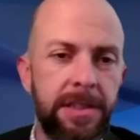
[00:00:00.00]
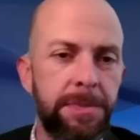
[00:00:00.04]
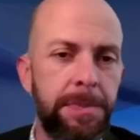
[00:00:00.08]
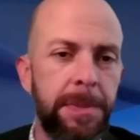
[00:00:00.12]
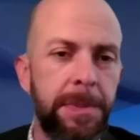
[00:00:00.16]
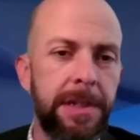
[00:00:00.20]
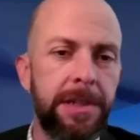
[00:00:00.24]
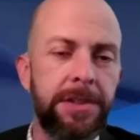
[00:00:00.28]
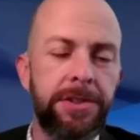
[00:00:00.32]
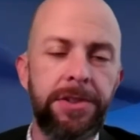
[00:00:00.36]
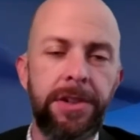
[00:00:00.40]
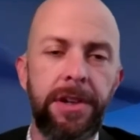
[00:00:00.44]
that's
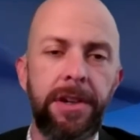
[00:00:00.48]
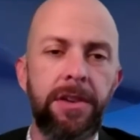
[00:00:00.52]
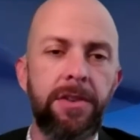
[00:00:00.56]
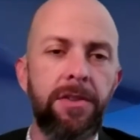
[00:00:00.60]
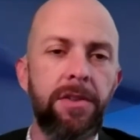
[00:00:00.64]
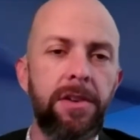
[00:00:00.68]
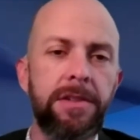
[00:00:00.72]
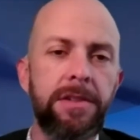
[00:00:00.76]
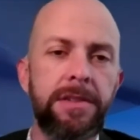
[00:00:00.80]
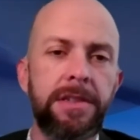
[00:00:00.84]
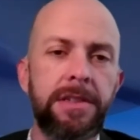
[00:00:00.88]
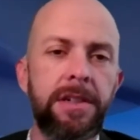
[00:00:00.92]
being shared
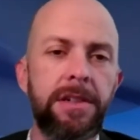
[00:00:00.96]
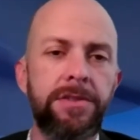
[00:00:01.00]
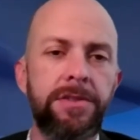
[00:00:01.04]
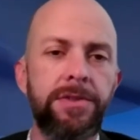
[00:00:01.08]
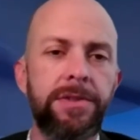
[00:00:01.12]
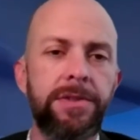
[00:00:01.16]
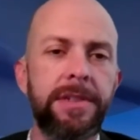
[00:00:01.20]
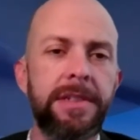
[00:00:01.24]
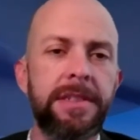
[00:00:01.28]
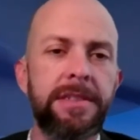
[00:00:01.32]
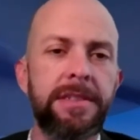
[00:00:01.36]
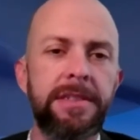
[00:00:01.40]
across the
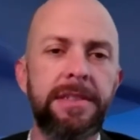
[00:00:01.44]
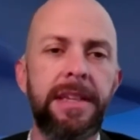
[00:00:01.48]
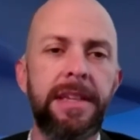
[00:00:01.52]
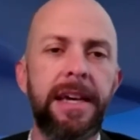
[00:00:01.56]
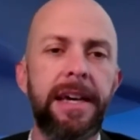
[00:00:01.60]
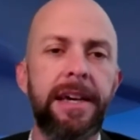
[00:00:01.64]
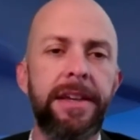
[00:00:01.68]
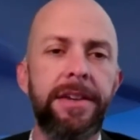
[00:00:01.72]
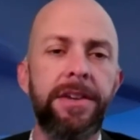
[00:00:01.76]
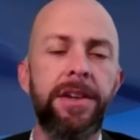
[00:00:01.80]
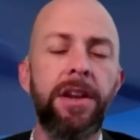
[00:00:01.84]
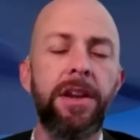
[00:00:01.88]
country is
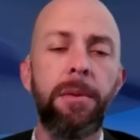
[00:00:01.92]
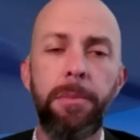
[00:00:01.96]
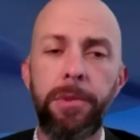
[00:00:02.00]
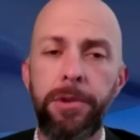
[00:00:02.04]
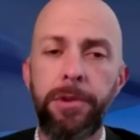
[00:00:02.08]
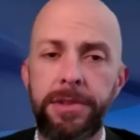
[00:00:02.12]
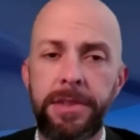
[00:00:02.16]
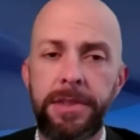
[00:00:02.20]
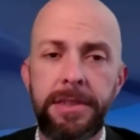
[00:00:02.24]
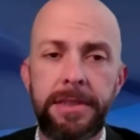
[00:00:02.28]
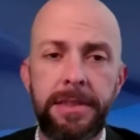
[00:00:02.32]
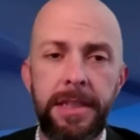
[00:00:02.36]
that
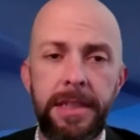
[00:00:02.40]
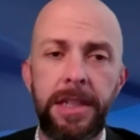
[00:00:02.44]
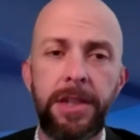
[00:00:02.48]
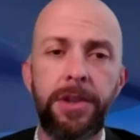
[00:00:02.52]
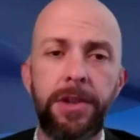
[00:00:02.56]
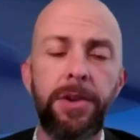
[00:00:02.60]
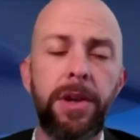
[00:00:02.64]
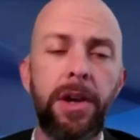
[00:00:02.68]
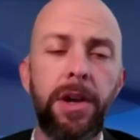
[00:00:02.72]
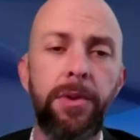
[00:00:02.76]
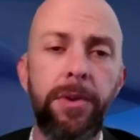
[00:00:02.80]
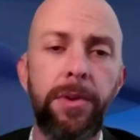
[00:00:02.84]
numbers continue
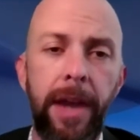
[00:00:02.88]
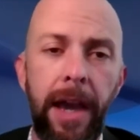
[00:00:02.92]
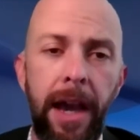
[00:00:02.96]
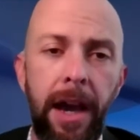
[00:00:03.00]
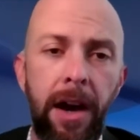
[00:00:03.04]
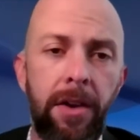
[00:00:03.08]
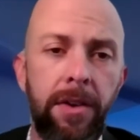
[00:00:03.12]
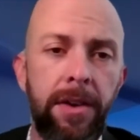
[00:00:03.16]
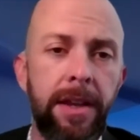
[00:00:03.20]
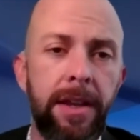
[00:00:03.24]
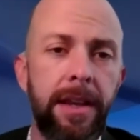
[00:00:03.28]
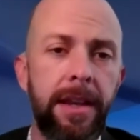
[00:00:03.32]
to go
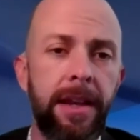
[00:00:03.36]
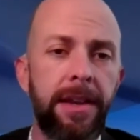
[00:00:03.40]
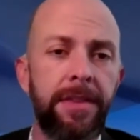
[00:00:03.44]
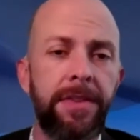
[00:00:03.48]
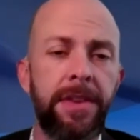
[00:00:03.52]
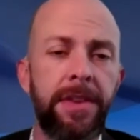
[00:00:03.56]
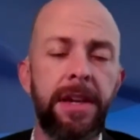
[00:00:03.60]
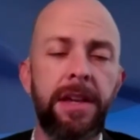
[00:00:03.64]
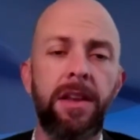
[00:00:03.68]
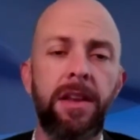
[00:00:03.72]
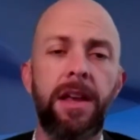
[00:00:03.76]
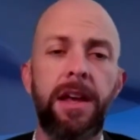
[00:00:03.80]
down. And I
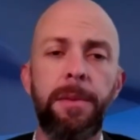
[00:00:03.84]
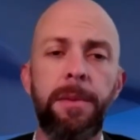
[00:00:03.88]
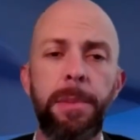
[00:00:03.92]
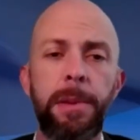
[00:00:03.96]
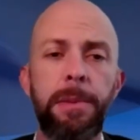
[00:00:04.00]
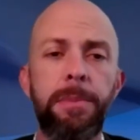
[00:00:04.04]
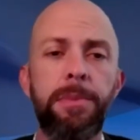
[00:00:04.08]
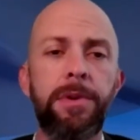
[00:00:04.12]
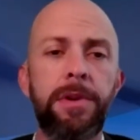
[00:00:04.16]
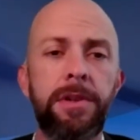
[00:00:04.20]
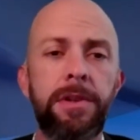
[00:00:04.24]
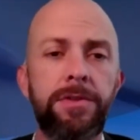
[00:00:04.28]
think a lot of
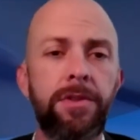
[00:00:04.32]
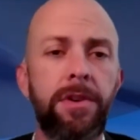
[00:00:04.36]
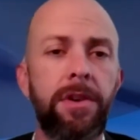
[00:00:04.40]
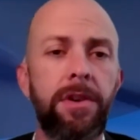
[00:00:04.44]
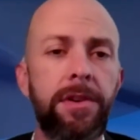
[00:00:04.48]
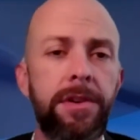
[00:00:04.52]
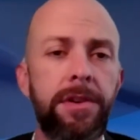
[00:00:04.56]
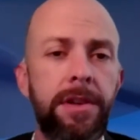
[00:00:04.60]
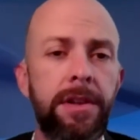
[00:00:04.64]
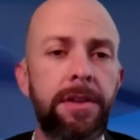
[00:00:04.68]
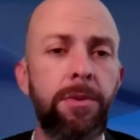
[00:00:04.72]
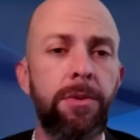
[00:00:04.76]
people can draw
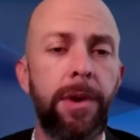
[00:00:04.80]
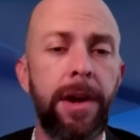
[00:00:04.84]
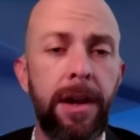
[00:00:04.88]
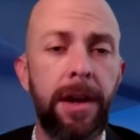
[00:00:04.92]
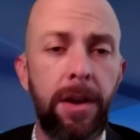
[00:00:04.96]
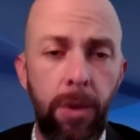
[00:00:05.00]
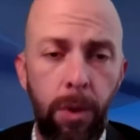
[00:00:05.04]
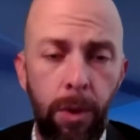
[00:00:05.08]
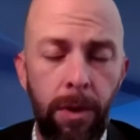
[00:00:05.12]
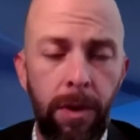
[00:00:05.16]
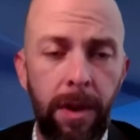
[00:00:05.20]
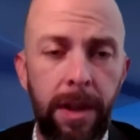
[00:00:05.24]
a direct
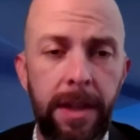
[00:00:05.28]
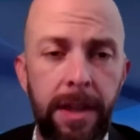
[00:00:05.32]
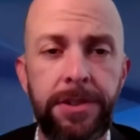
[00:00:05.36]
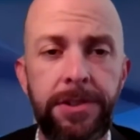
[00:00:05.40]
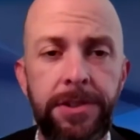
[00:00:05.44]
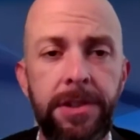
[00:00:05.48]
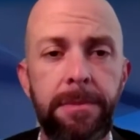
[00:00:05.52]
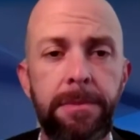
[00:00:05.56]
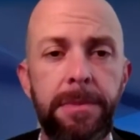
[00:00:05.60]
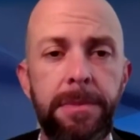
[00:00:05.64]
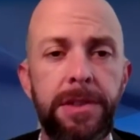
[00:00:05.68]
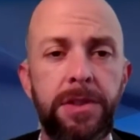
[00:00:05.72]

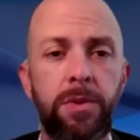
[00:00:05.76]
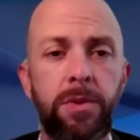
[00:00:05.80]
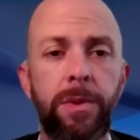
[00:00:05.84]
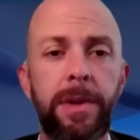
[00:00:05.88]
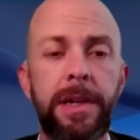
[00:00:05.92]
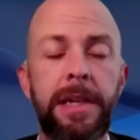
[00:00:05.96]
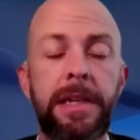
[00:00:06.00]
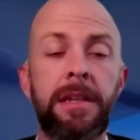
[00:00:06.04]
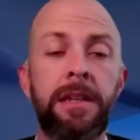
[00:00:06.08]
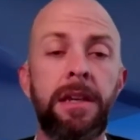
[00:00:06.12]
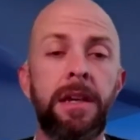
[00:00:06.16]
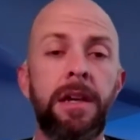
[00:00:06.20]
correlation
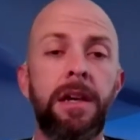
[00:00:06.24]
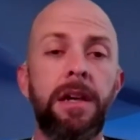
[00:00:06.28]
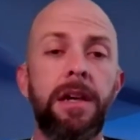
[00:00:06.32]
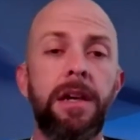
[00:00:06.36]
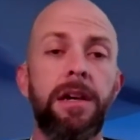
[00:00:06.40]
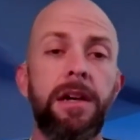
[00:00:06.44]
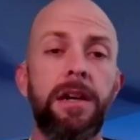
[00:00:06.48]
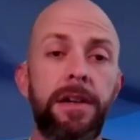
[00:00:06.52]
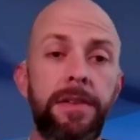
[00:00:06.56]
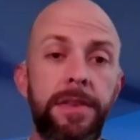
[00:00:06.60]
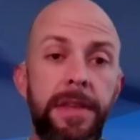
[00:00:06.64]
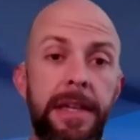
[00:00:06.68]
between
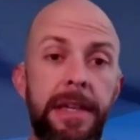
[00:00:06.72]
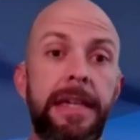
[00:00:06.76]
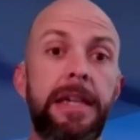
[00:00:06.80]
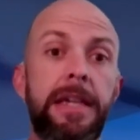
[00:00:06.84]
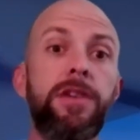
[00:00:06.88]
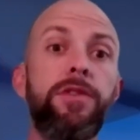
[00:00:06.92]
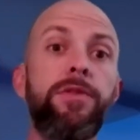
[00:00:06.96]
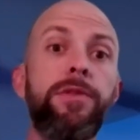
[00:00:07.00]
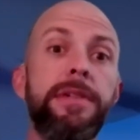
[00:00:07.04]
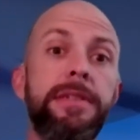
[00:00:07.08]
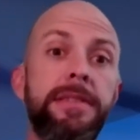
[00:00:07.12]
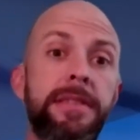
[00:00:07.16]
the
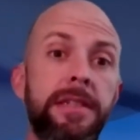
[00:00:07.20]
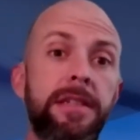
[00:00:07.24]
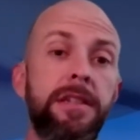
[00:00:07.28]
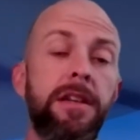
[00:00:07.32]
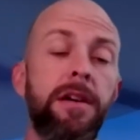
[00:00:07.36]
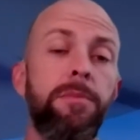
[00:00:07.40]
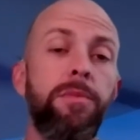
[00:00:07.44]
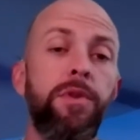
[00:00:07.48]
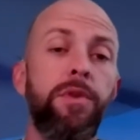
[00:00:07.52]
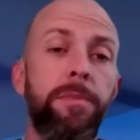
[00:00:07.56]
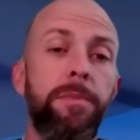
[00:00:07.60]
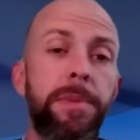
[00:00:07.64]
increasing
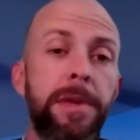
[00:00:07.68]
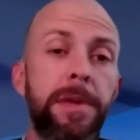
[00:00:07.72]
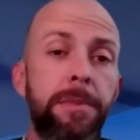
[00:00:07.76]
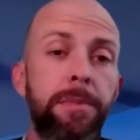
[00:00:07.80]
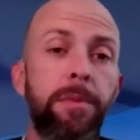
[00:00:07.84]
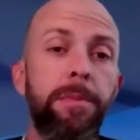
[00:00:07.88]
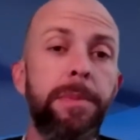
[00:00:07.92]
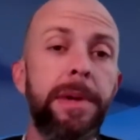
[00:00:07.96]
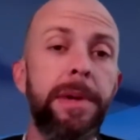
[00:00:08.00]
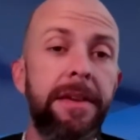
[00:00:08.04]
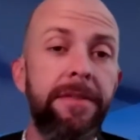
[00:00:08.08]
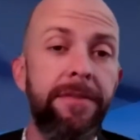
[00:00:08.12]
number of
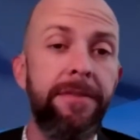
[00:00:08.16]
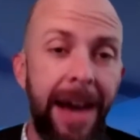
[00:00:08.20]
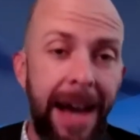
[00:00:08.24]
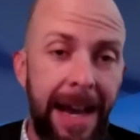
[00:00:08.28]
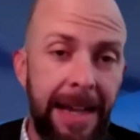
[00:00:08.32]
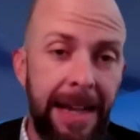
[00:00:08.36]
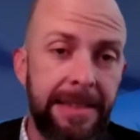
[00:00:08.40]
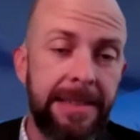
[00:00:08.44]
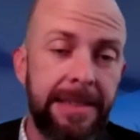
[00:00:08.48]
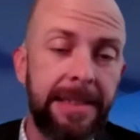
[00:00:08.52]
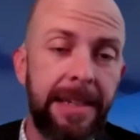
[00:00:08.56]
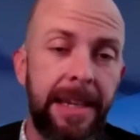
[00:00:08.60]
people being
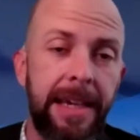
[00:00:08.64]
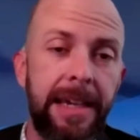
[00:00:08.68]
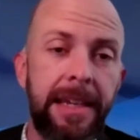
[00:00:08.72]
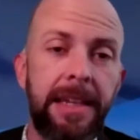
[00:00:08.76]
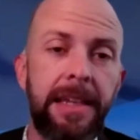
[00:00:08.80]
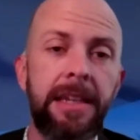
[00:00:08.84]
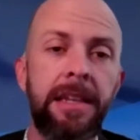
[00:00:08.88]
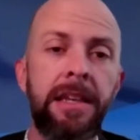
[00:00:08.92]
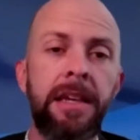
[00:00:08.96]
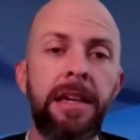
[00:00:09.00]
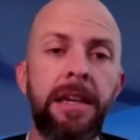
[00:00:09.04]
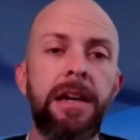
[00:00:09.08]

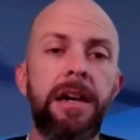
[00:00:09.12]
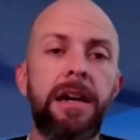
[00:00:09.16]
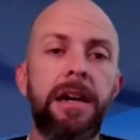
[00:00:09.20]
vaccinated